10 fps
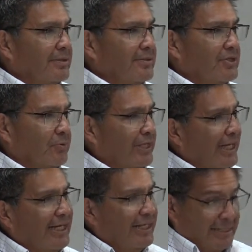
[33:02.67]
So we
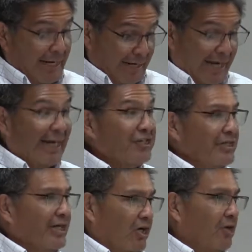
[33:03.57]
got out, and I, I actually
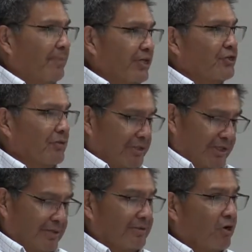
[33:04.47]
got her picture on
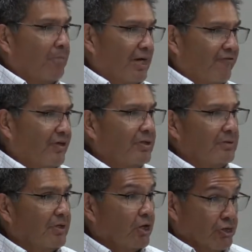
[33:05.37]
here on my
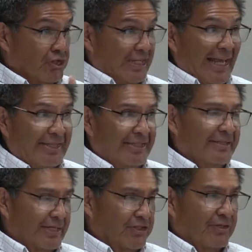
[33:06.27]
phone, her standing
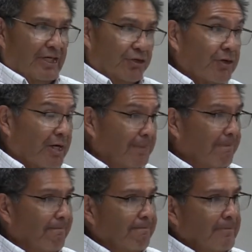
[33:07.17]
next to that truck,
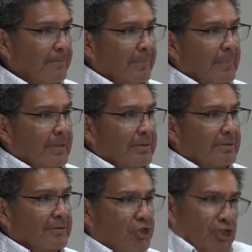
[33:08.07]

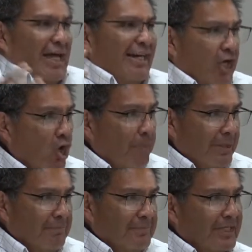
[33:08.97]
just kind of
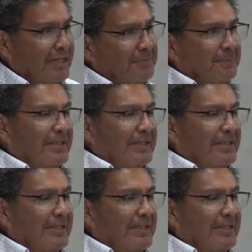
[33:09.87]
hoping, you know.